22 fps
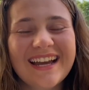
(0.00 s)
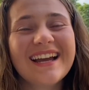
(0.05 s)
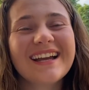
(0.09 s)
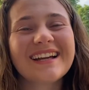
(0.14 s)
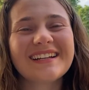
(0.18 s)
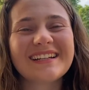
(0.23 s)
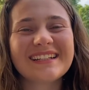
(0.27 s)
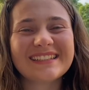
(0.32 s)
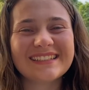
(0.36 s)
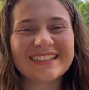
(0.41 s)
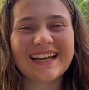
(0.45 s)

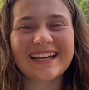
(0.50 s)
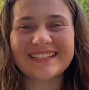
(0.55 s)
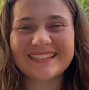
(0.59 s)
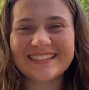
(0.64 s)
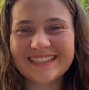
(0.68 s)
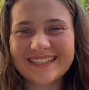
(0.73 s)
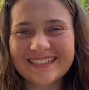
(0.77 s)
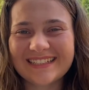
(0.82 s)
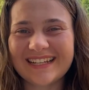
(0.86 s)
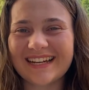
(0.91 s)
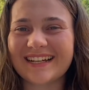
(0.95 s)

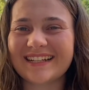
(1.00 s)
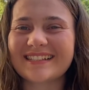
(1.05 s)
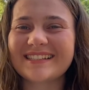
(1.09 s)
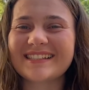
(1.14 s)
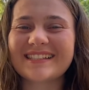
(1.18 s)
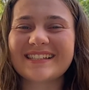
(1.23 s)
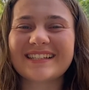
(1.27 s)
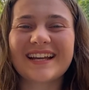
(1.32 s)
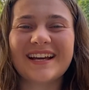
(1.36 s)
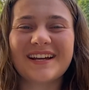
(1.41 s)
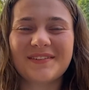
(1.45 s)
collecting
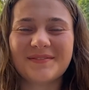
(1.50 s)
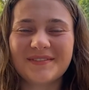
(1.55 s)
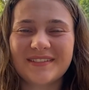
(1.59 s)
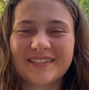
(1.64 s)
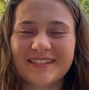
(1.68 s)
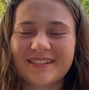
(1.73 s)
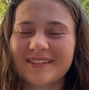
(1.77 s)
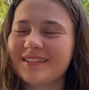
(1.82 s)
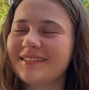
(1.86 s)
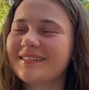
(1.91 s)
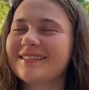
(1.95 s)
ducts
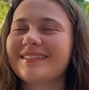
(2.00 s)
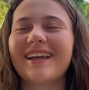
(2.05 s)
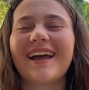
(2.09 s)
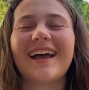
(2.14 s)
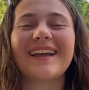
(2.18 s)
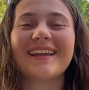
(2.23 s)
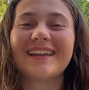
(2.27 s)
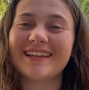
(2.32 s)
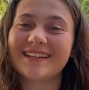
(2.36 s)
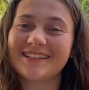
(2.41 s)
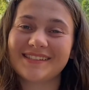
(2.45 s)
I
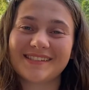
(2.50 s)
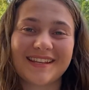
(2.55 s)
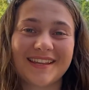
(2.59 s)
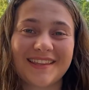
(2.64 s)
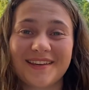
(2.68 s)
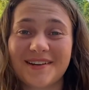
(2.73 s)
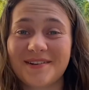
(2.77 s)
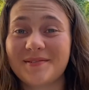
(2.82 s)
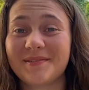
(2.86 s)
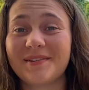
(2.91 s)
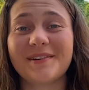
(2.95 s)
can't say
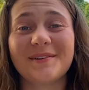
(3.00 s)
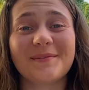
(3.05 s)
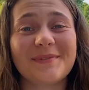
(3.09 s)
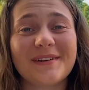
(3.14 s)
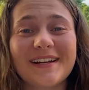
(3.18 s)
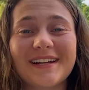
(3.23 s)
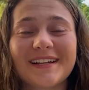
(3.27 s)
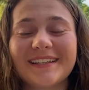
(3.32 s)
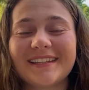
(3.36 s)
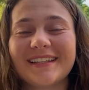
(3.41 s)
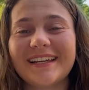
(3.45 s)
that word
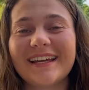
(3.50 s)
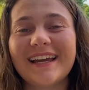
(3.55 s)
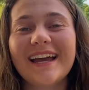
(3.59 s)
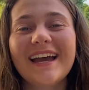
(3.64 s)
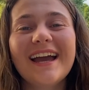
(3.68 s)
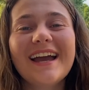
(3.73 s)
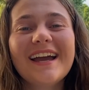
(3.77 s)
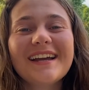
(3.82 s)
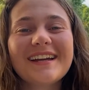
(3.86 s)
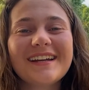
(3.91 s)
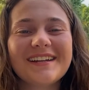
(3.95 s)
apparently,
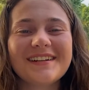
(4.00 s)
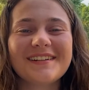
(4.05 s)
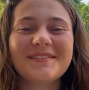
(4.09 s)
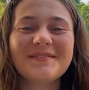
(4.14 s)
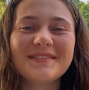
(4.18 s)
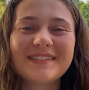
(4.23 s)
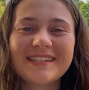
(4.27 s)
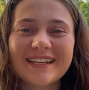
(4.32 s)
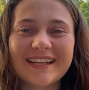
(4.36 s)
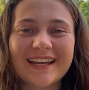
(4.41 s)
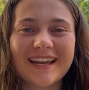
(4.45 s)
come
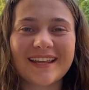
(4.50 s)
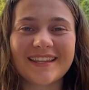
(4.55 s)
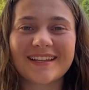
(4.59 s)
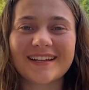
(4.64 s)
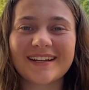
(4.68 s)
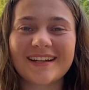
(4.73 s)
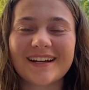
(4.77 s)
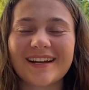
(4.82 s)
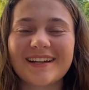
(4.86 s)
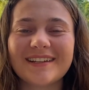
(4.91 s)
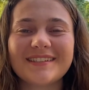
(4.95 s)

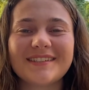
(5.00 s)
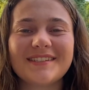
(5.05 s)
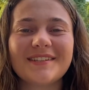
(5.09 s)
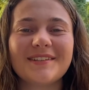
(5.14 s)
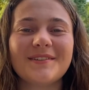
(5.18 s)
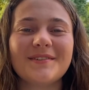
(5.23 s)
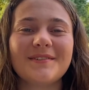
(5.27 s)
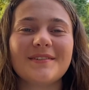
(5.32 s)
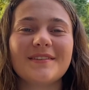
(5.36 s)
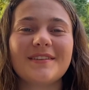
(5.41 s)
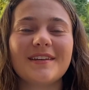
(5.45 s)
together
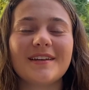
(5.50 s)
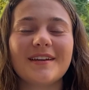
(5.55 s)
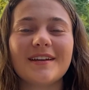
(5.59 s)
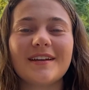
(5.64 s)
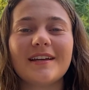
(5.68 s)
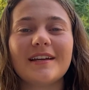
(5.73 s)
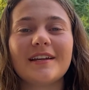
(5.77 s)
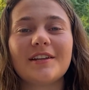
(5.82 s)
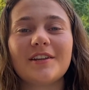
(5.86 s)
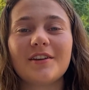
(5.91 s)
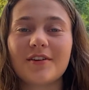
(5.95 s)
to
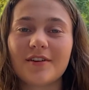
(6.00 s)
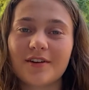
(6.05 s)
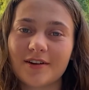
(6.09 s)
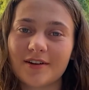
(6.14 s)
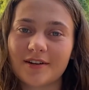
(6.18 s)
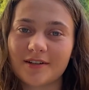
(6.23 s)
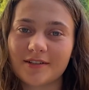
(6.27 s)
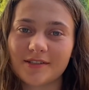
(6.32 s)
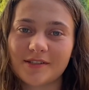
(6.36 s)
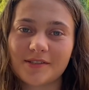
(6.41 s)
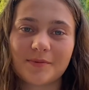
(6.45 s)
the
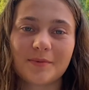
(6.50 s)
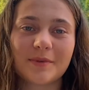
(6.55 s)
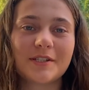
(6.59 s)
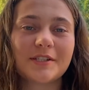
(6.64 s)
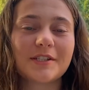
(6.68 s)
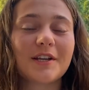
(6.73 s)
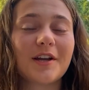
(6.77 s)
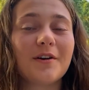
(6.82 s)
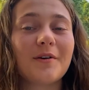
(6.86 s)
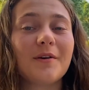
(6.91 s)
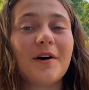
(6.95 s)
ureters, which
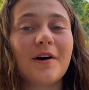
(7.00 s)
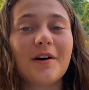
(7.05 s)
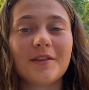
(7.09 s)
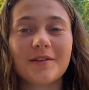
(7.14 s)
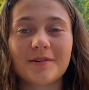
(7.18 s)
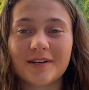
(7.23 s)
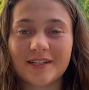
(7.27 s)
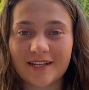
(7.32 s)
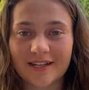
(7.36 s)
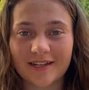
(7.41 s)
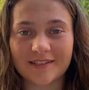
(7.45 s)
go all the
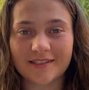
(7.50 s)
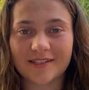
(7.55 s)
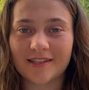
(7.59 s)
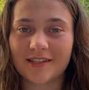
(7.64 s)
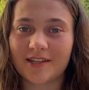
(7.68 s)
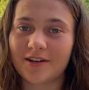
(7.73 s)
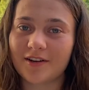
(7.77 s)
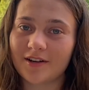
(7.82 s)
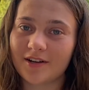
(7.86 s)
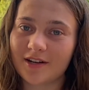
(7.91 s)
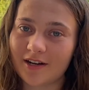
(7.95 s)
way down to the
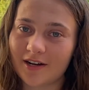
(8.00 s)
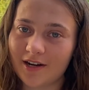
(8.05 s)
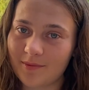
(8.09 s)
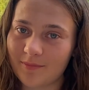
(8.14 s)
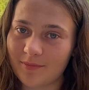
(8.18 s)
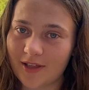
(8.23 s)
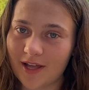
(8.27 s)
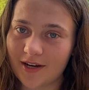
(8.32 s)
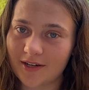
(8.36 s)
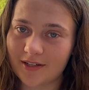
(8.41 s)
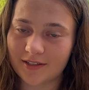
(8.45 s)
urinary
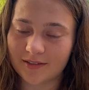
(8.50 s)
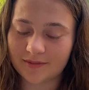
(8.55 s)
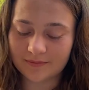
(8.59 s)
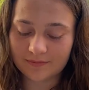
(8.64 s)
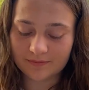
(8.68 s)
bladder.